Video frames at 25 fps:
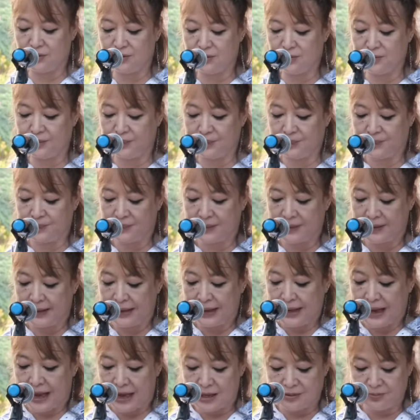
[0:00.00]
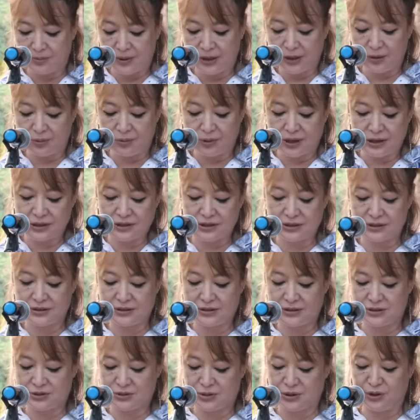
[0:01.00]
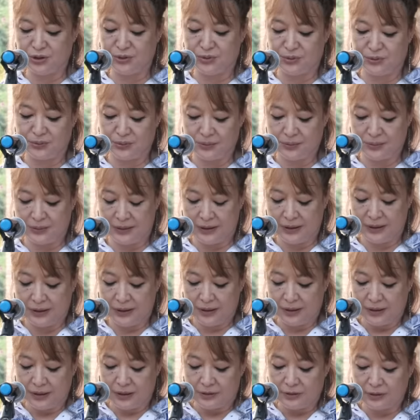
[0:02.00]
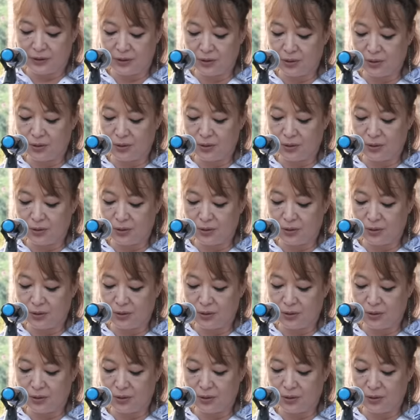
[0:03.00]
you and be gracious to you. The